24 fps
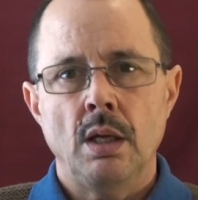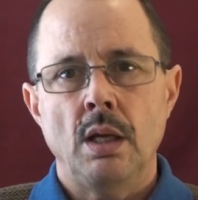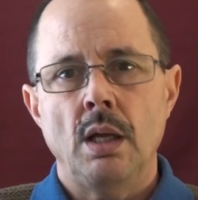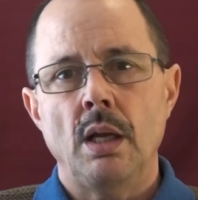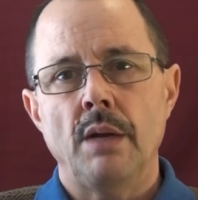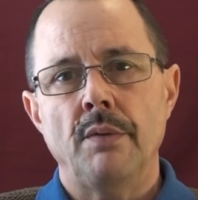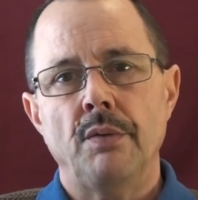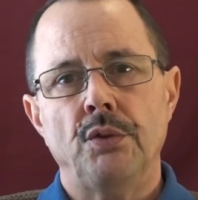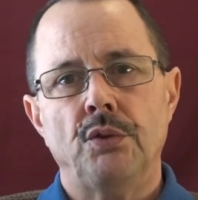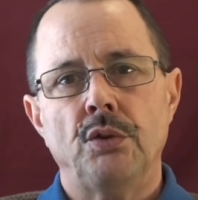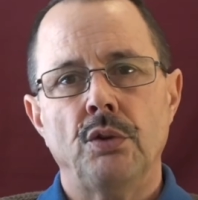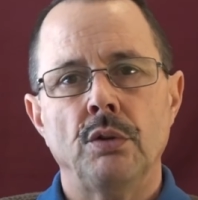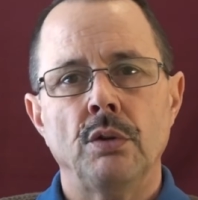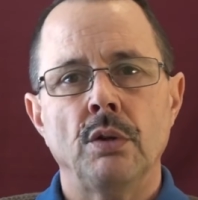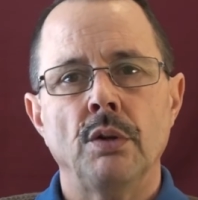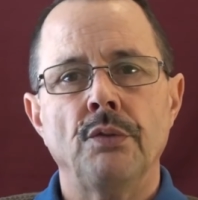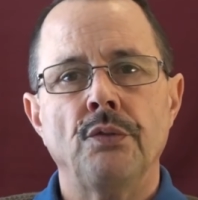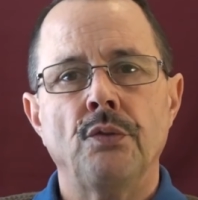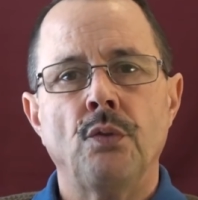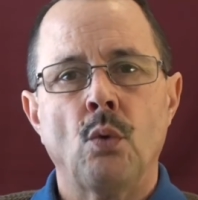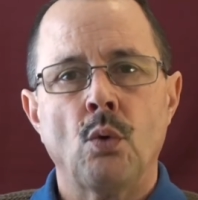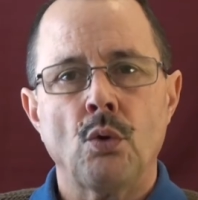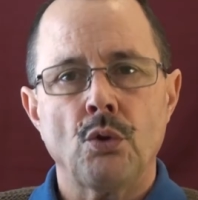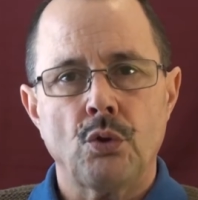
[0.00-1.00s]
If it's in the
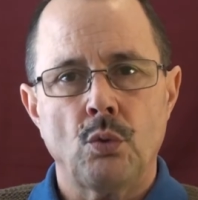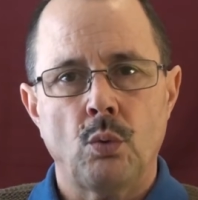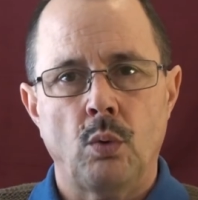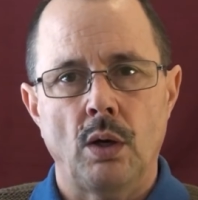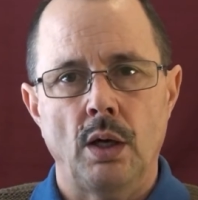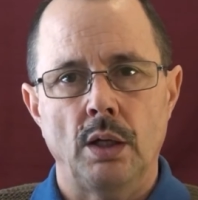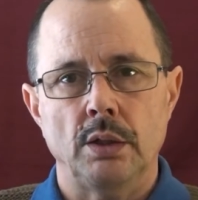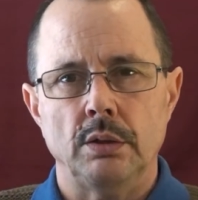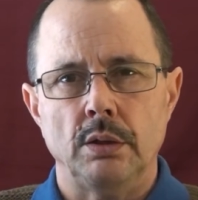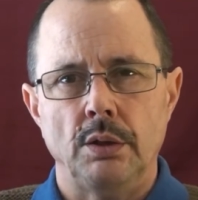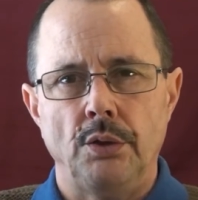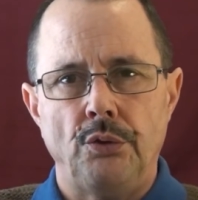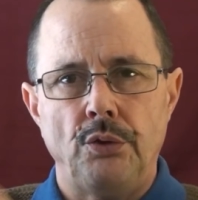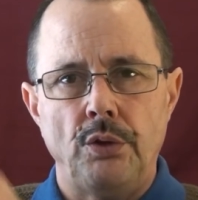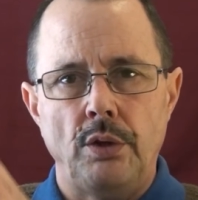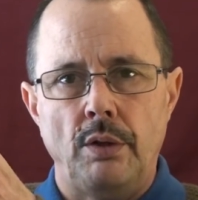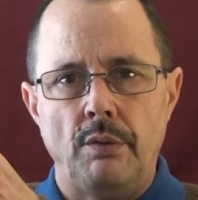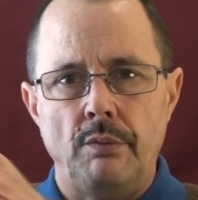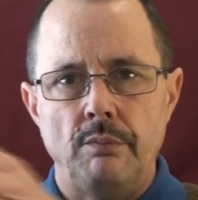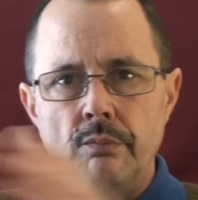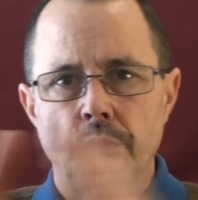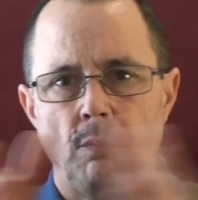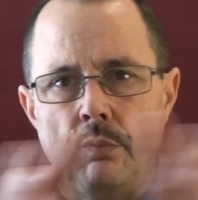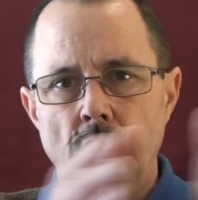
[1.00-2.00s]
4th quadrant, see,
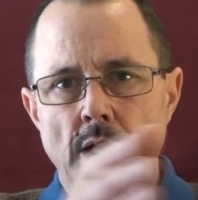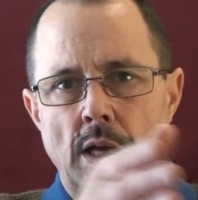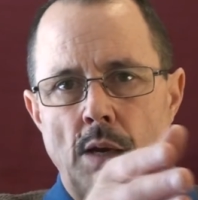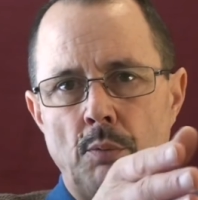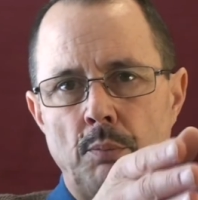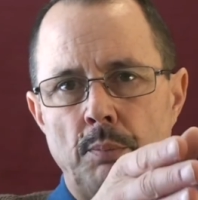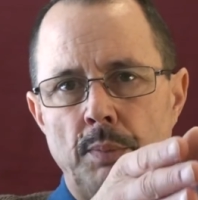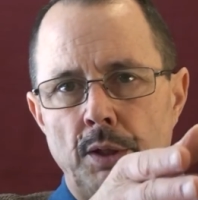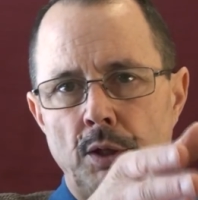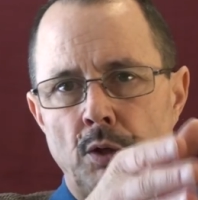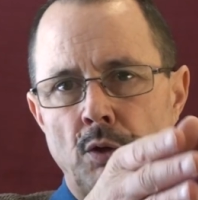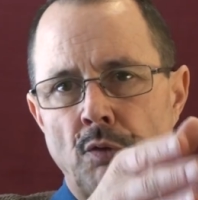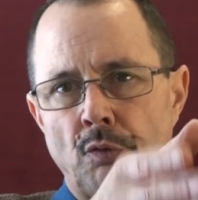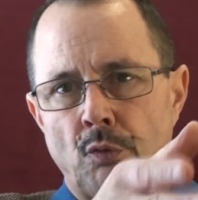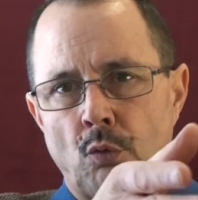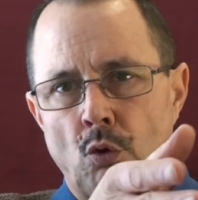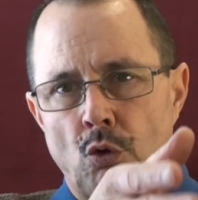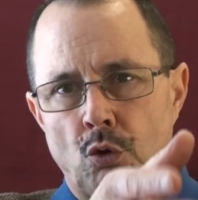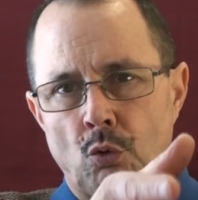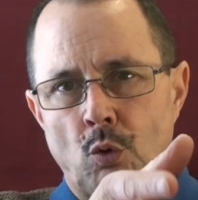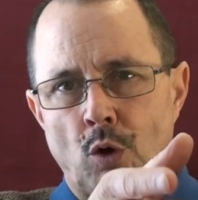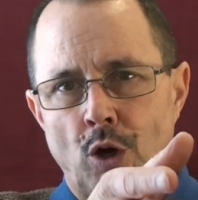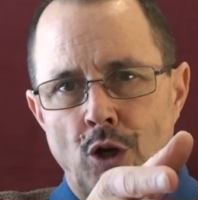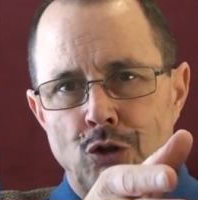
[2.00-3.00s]
that would be your
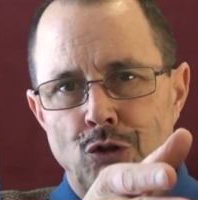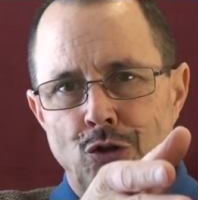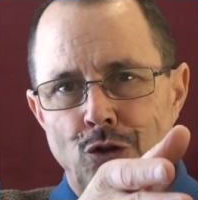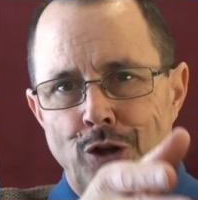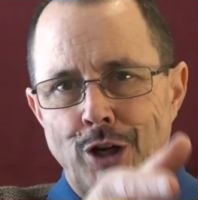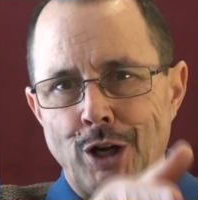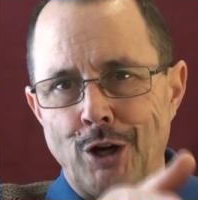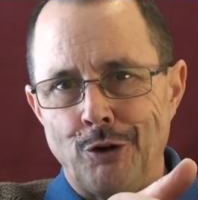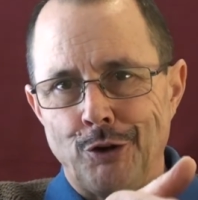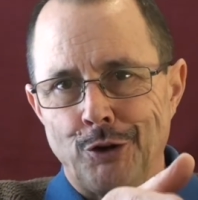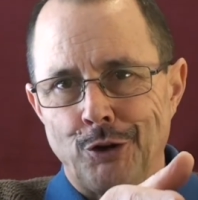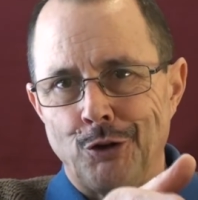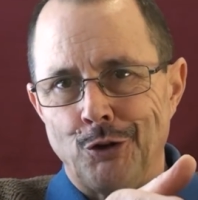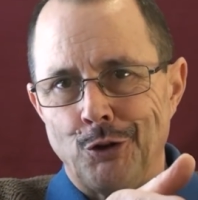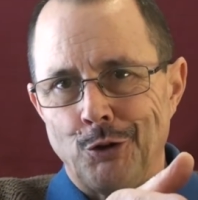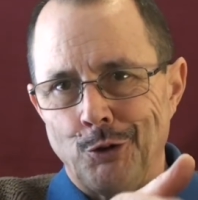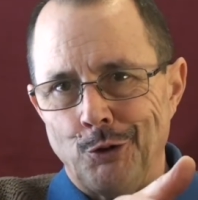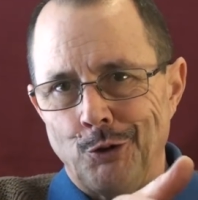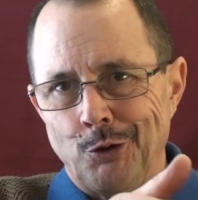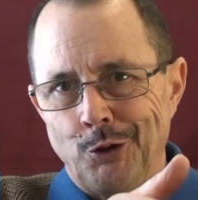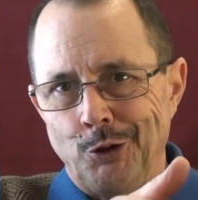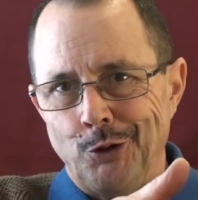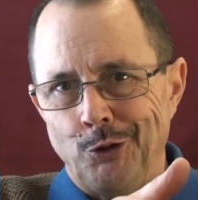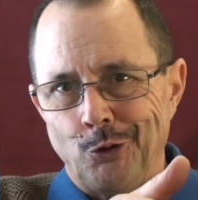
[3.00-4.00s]
4th quadrant down here in
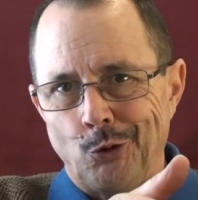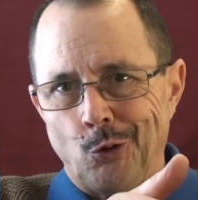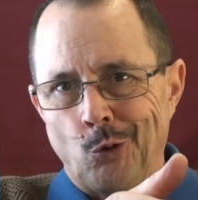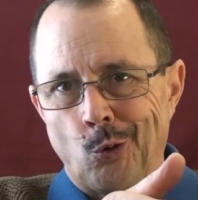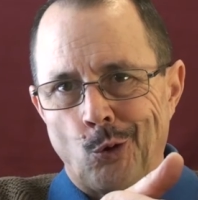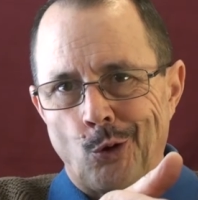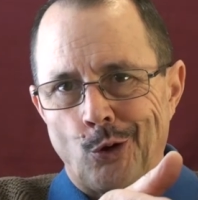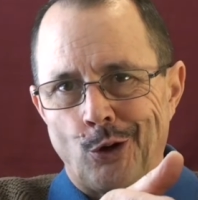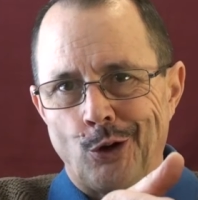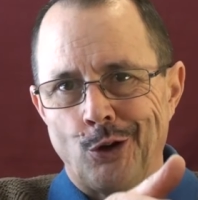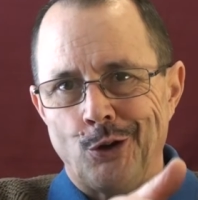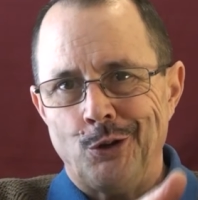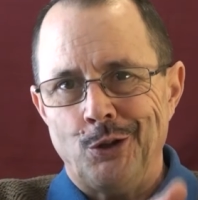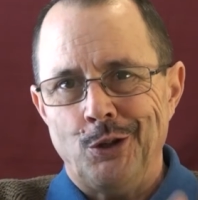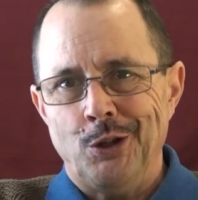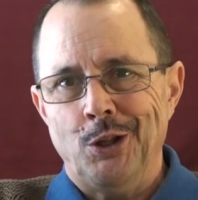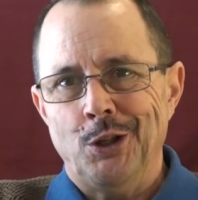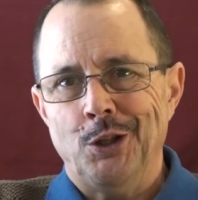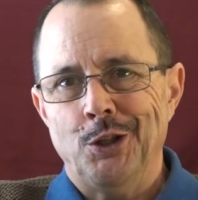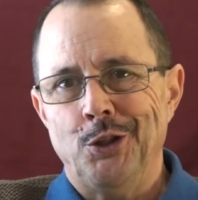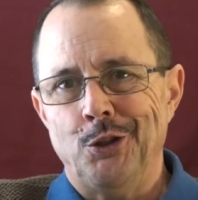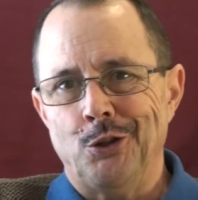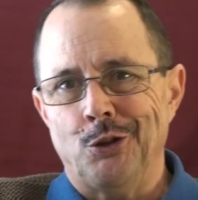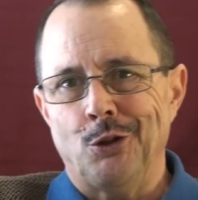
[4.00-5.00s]
the corner,
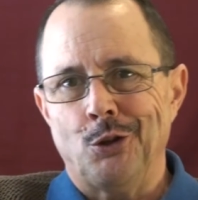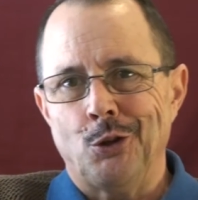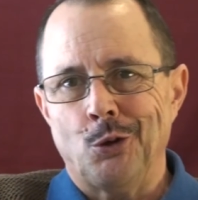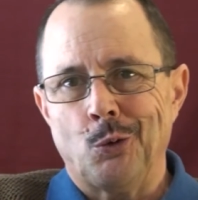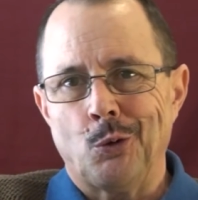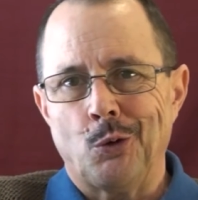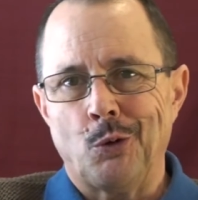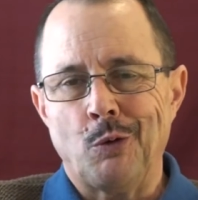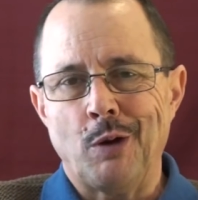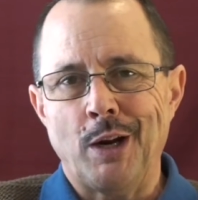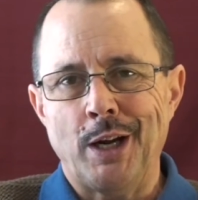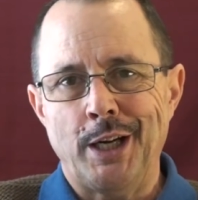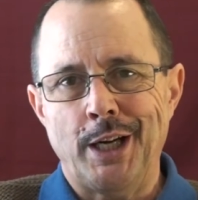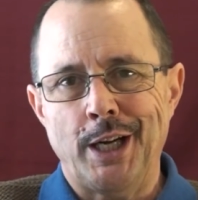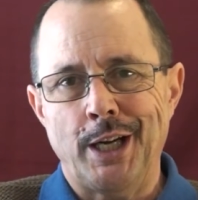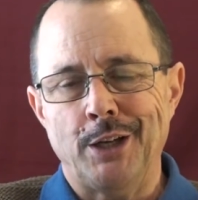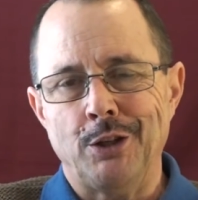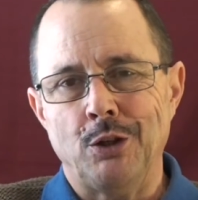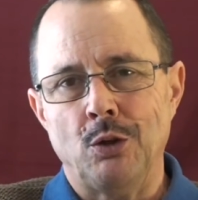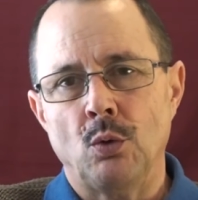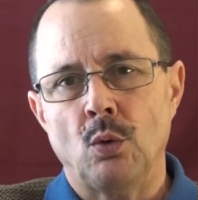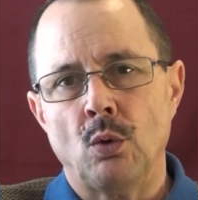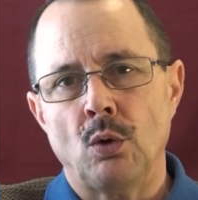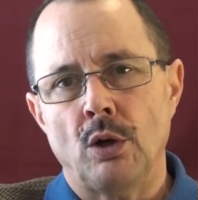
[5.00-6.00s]
your lower
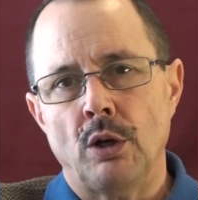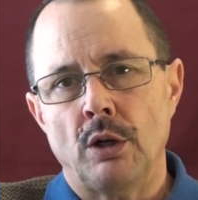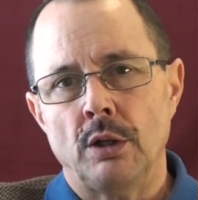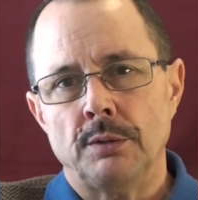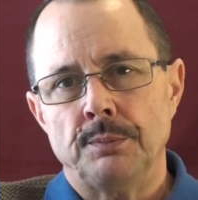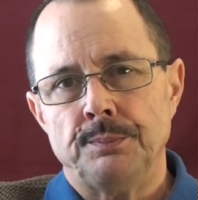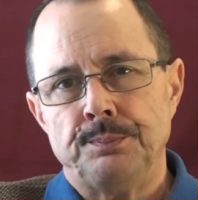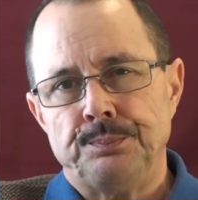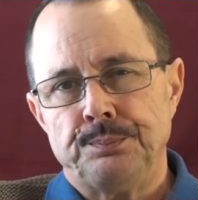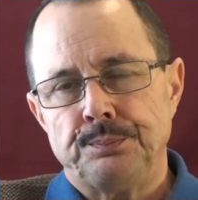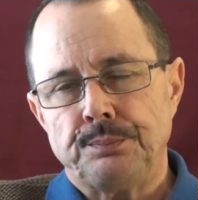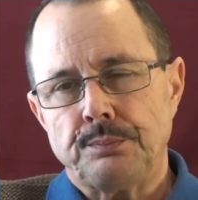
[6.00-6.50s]
right-hand corner.